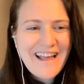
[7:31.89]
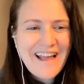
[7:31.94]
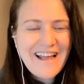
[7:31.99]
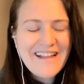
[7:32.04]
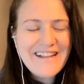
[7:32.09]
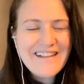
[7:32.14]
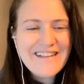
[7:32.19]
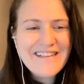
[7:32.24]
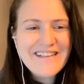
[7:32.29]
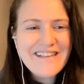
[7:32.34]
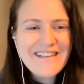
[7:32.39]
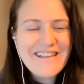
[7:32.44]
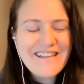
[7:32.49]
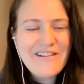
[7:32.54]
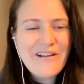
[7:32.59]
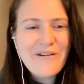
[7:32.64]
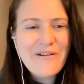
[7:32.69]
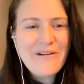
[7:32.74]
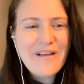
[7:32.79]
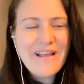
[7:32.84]
and
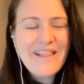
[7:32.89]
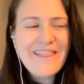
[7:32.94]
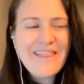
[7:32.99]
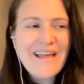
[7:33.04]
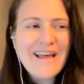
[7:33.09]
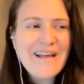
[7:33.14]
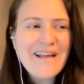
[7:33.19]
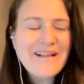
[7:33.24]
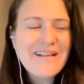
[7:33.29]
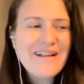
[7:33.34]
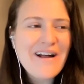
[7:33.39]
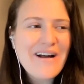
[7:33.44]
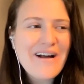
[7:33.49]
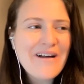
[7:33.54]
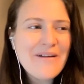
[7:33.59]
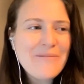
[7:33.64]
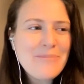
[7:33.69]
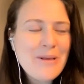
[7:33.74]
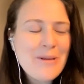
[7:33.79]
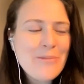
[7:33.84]
knowing that
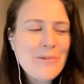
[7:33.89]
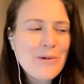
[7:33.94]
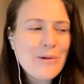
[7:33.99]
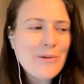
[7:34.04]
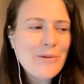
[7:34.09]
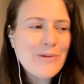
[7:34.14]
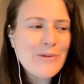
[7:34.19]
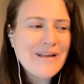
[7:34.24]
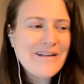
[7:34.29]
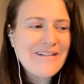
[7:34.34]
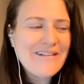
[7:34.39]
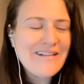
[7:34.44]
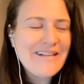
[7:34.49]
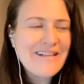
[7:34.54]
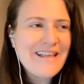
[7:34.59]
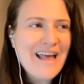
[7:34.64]
people will